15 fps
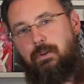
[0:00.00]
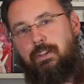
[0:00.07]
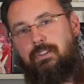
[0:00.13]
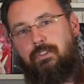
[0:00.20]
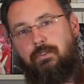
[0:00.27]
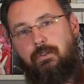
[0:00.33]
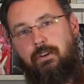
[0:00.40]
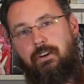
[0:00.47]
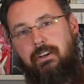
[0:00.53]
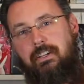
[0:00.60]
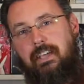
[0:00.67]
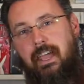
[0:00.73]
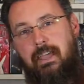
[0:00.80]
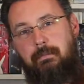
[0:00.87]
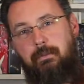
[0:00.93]
with your
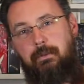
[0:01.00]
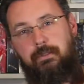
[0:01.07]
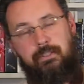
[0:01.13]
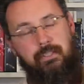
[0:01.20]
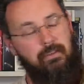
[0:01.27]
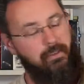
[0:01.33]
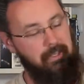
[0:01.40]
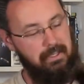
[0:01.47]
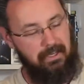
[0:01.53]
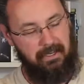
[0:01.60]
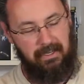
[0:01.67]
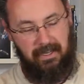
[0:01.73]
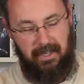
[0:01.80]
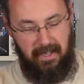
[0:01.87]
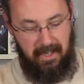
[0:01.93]
cables and everything.
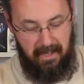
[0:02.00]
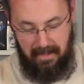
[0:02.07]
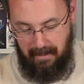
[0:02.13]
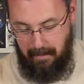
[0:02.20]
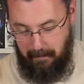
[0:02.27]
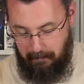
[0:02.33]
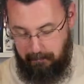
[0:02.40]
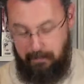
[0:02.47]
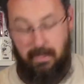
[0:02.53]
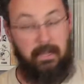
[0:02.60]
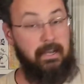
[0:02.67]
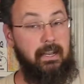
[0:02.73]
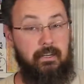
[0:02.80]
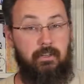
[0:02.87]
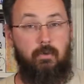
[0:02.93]
But it
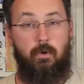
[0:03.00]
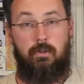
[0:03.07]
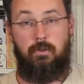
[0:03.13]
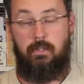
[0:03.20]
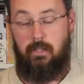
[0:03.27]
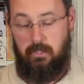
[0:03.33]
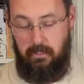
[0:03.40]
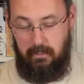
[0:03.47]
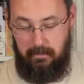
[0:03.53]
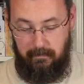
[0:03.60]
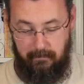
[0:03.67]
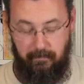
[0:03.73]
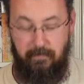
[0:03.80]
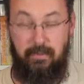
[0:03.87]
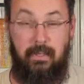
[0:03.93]
actually worked really good,
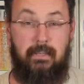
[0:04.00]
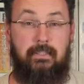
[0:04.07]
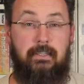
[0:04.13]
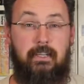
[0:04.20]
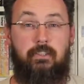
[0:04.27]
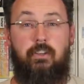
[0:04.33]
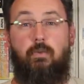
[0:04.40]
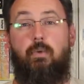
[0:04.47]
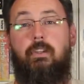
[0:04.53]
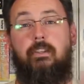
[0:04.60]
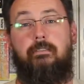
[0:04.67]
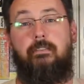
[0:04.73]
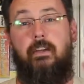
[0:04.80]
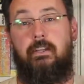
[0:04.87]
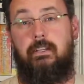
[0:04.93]
and it's actually a really
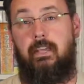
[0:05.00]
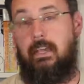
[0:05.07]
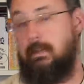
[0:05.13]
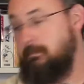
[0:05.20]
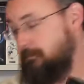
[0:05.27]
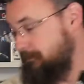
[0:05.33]
fun game.